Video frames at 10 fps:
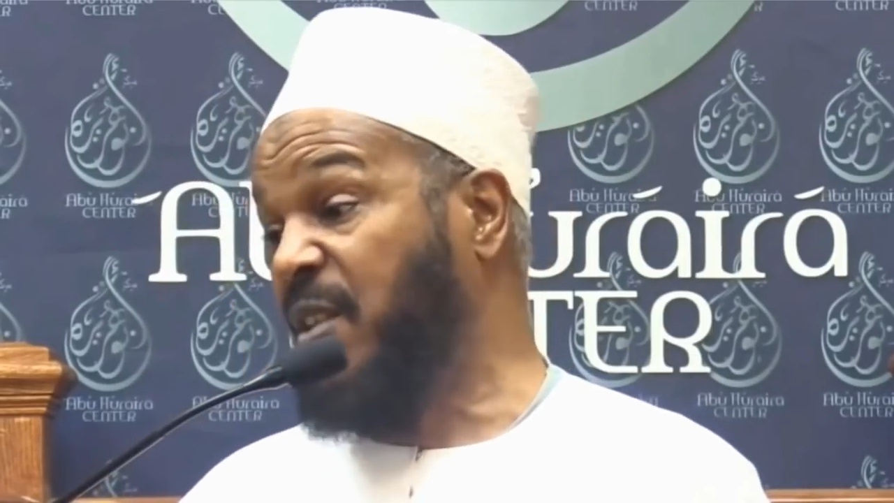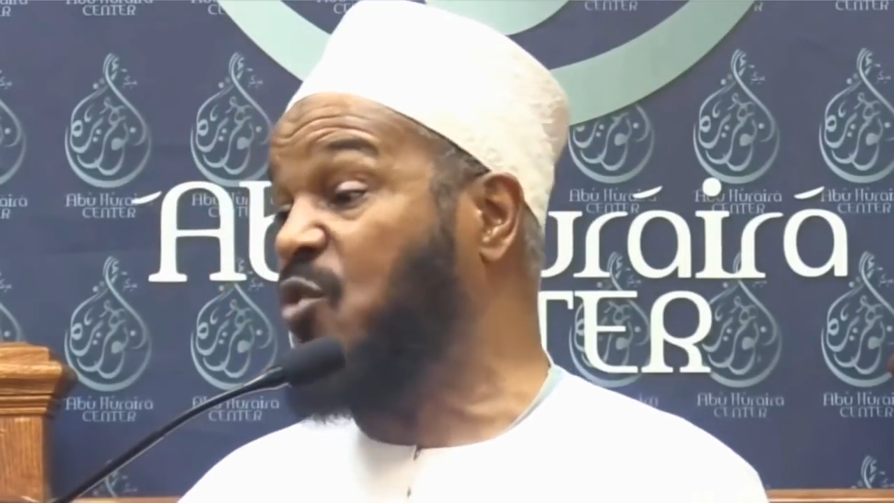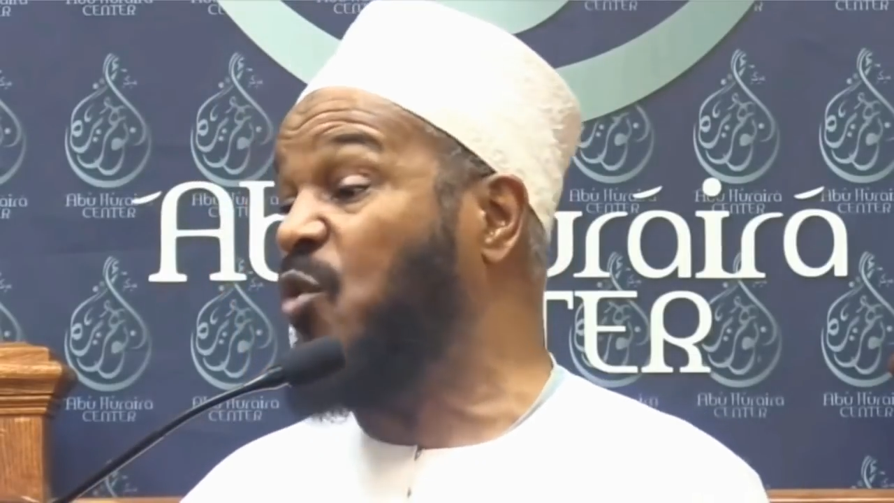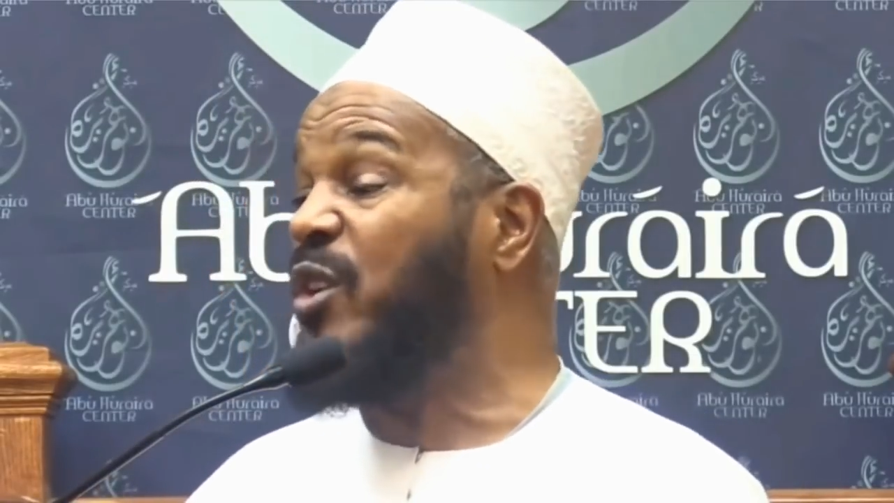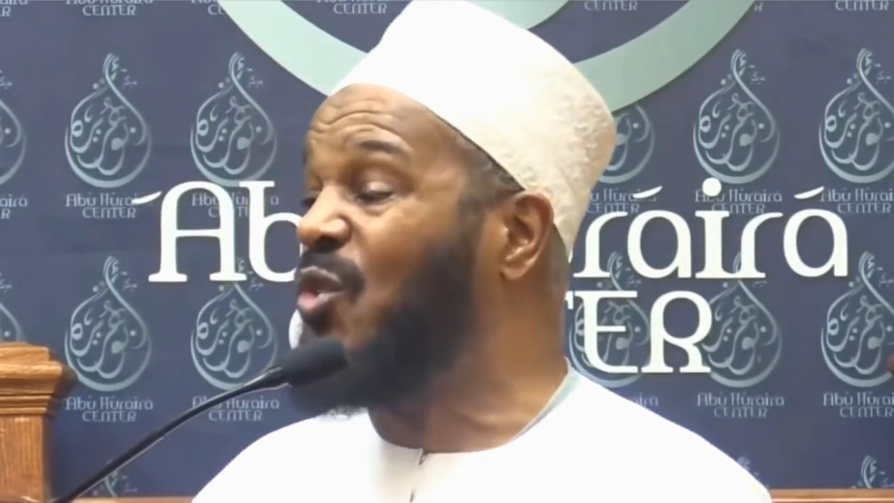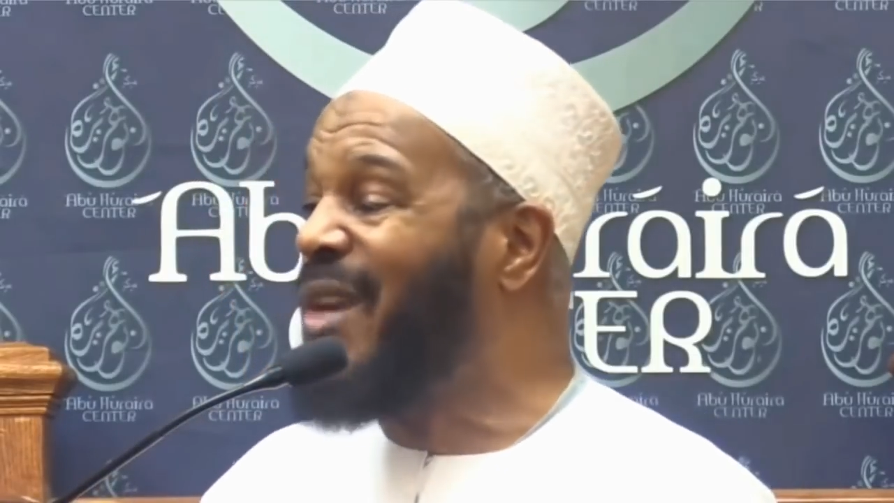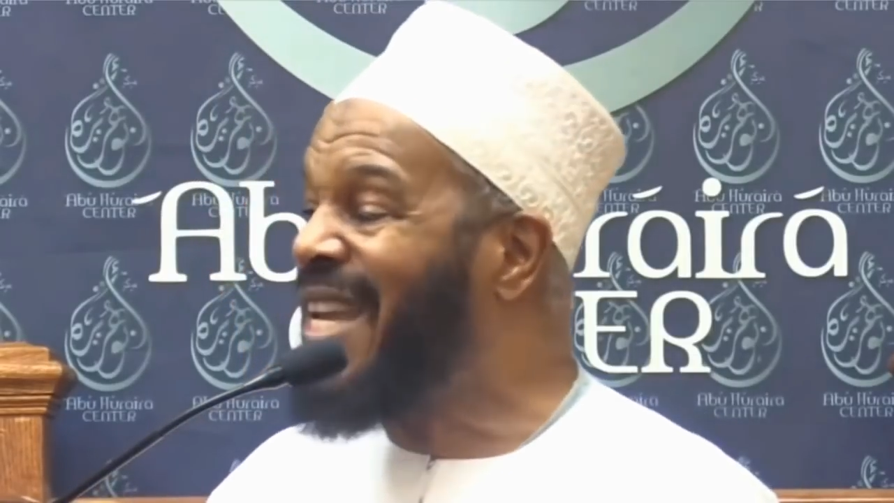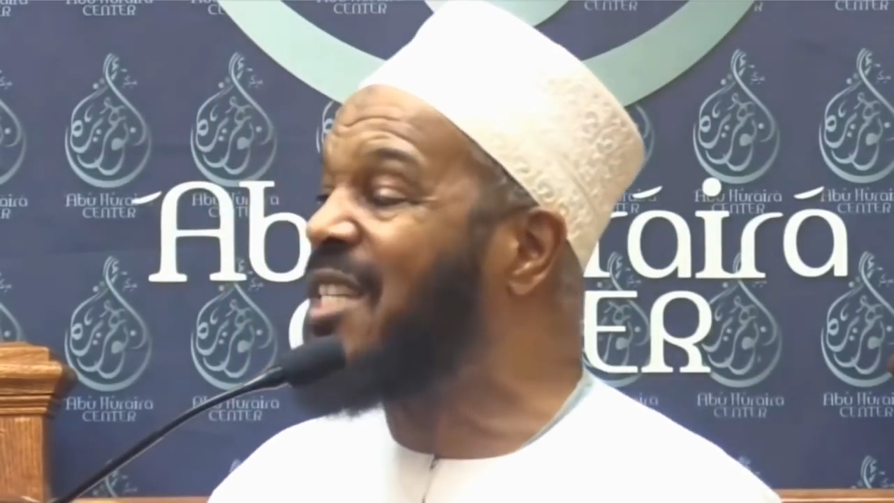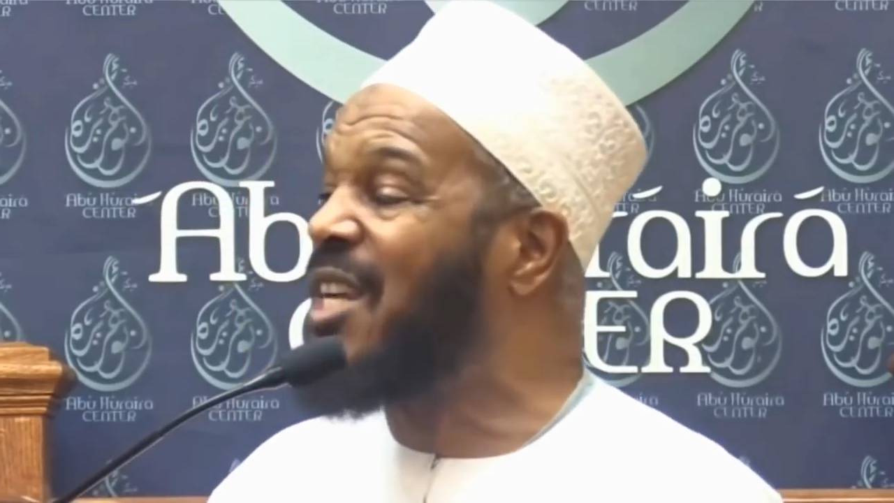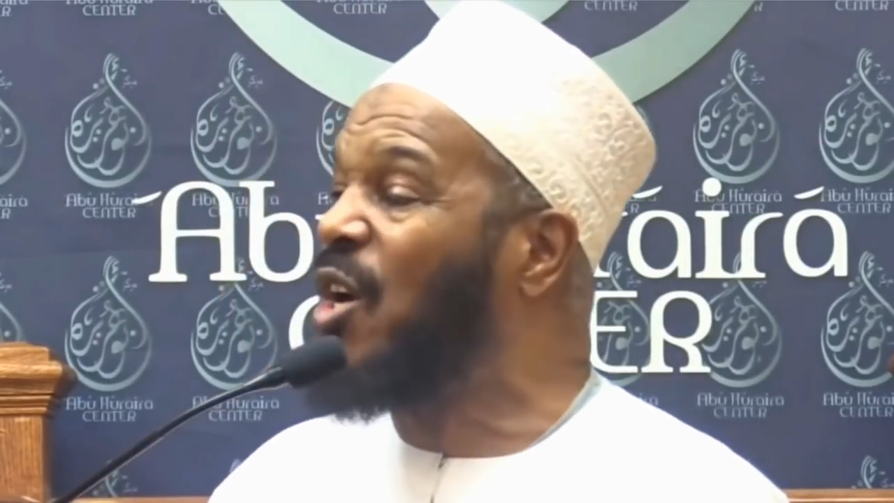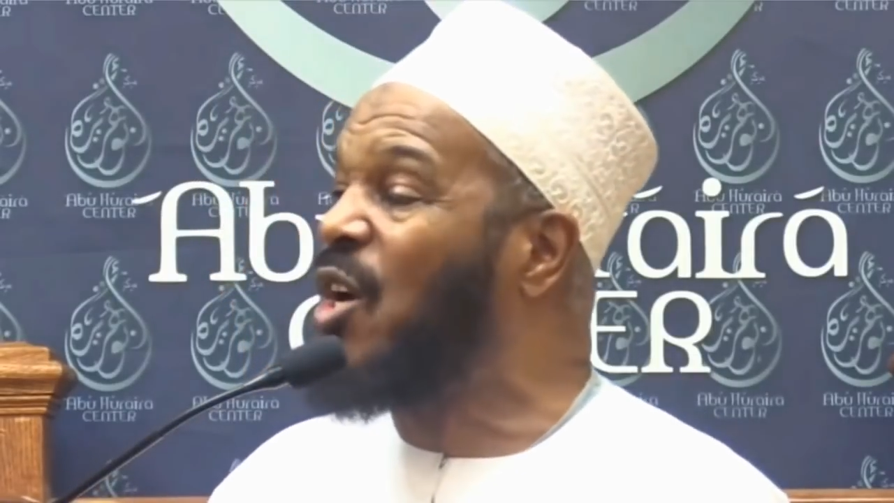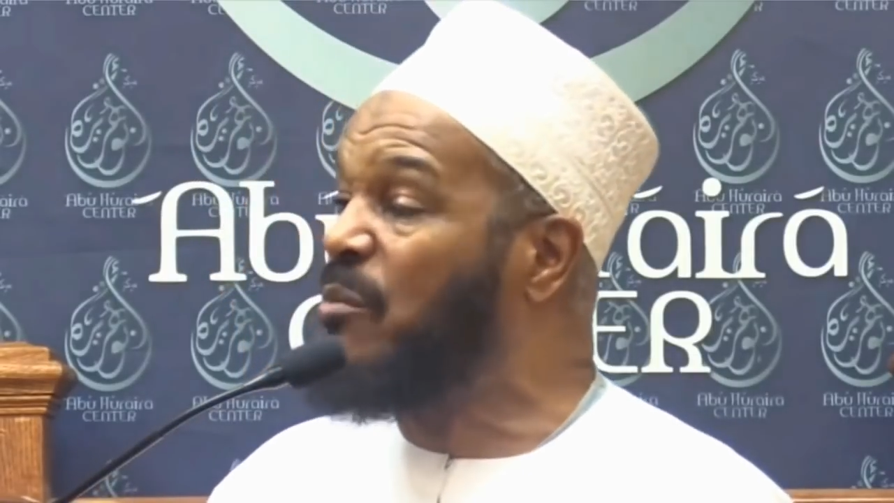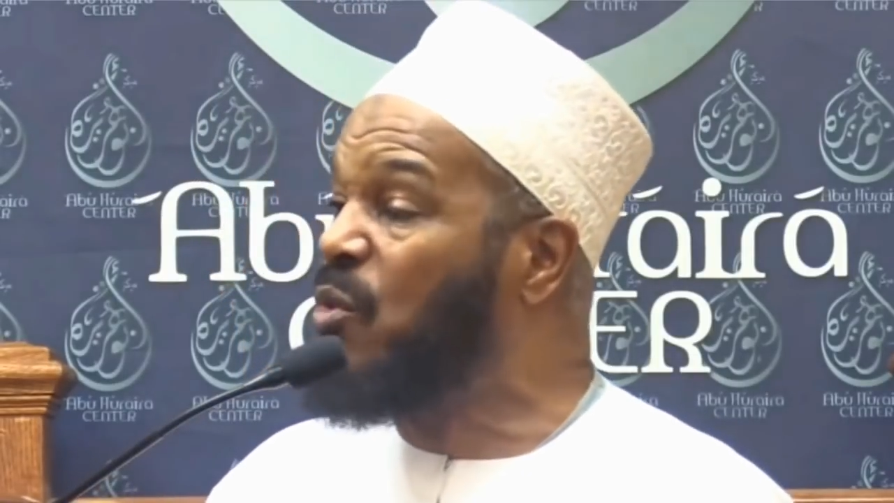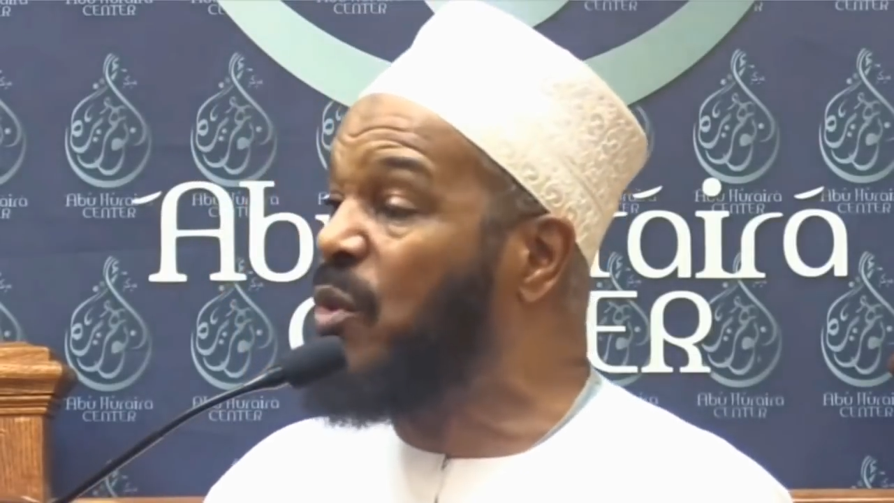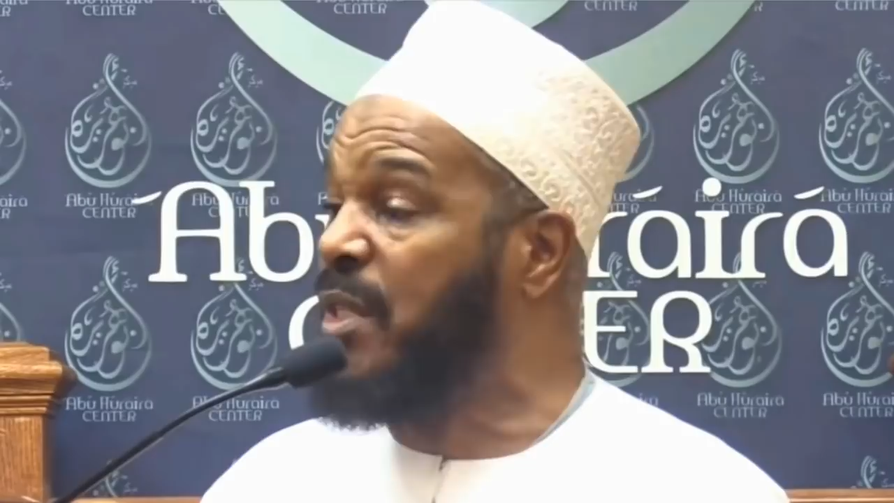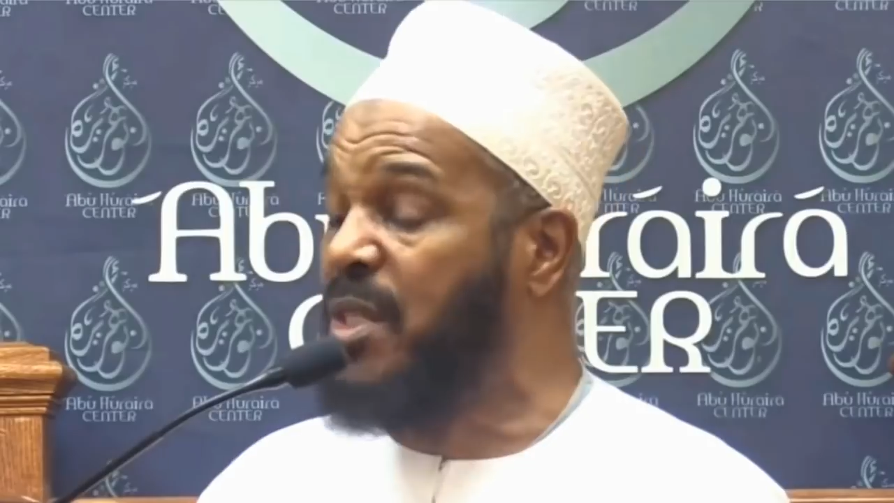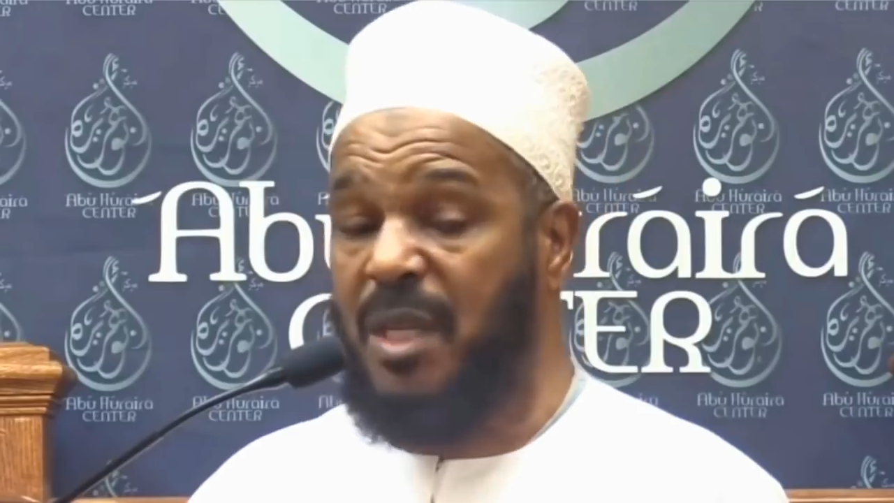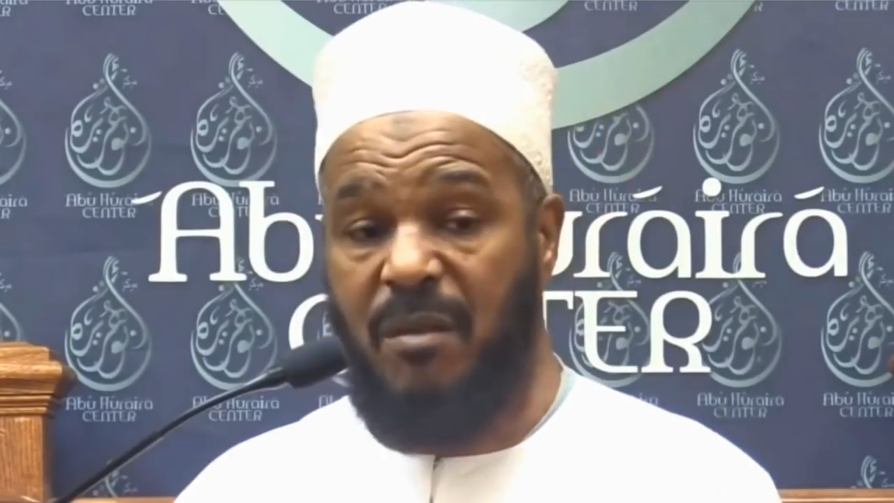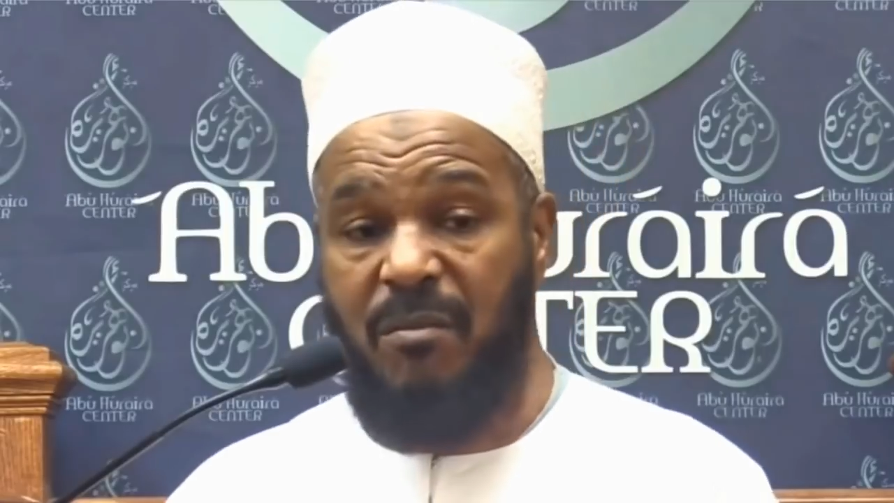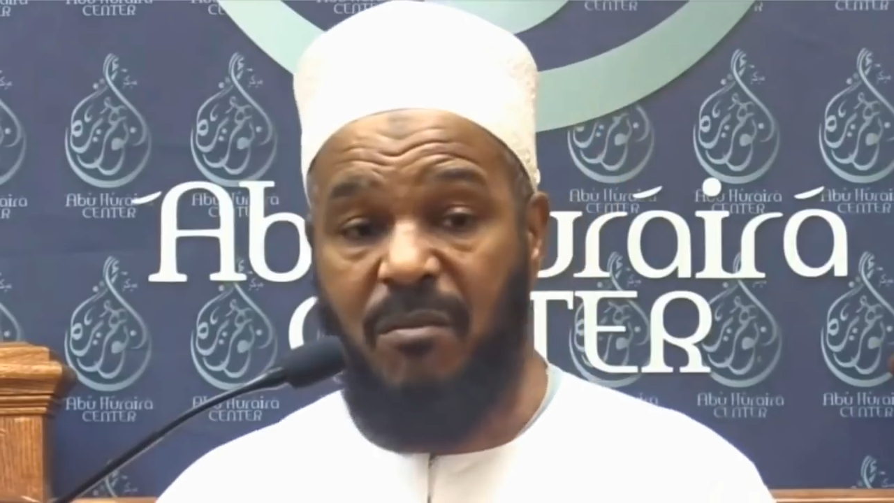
is going to hit our community